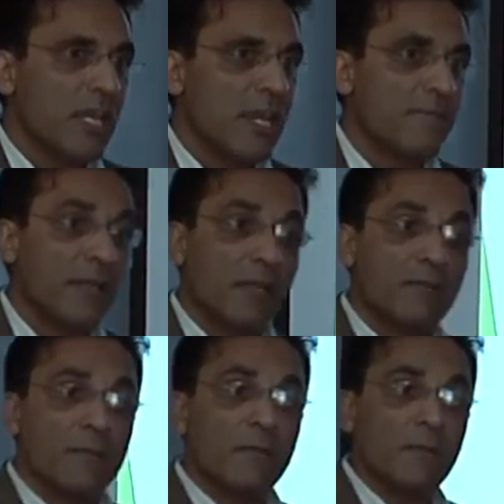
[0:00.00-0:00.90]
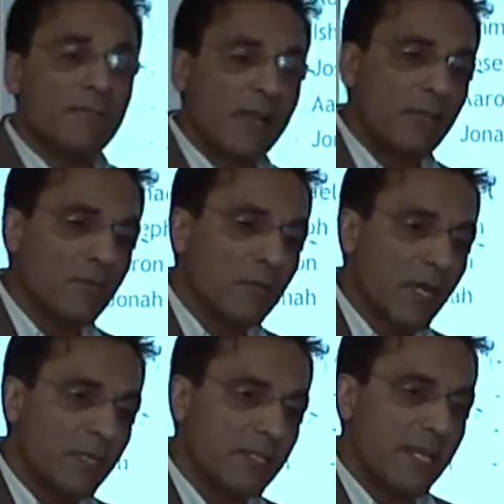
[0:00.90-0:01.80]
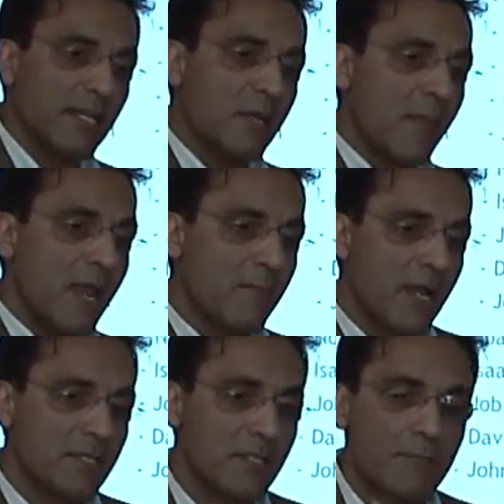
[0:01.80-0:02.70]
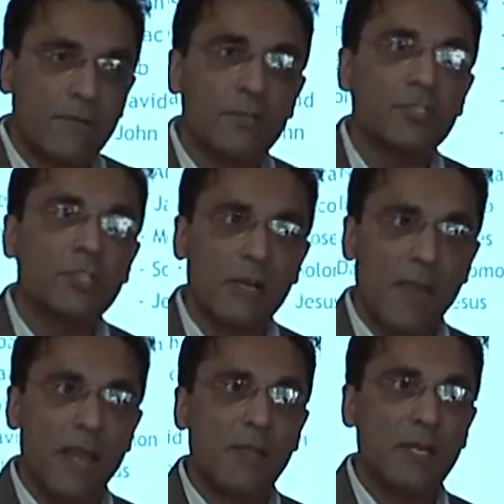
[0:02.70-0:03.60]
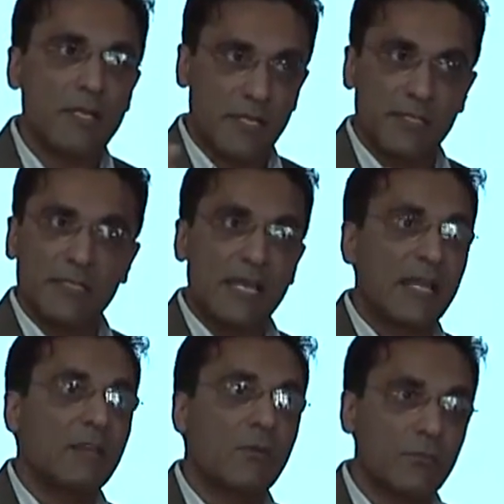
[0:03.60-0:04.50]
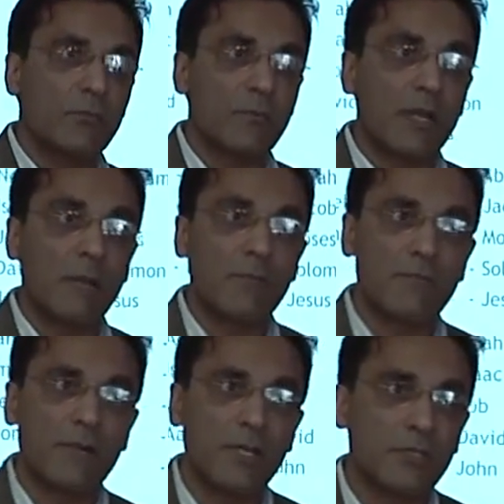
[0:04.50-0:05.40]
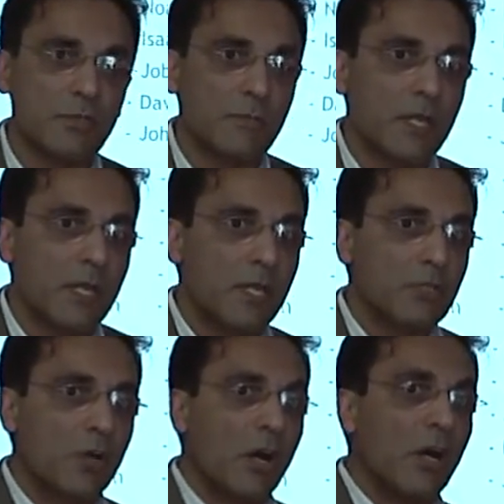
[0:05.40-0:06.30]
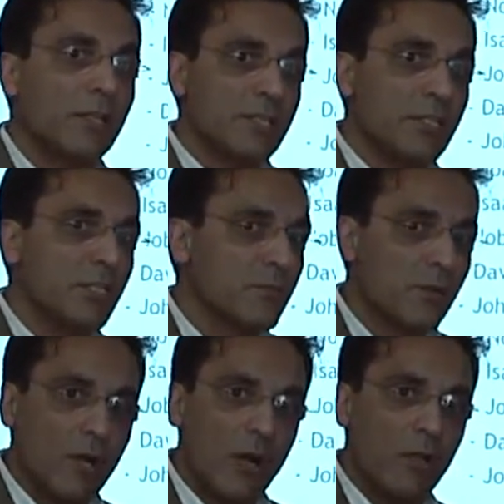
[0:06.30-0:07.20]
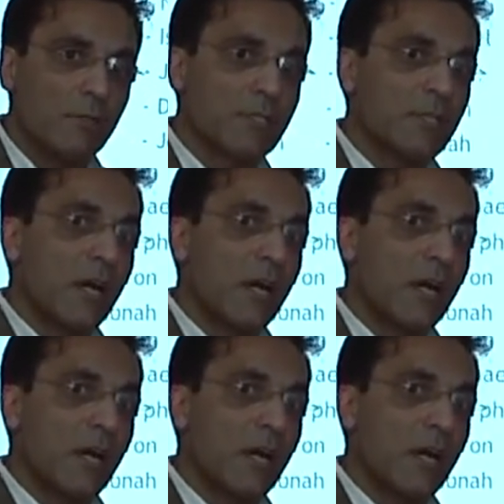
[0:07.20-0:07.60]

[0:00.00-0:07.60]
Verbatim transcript: In fact, if you, in fact, if you look at the Ten Commandments, the first commandment is exactly what, what I'm referring to. So all the teachings were always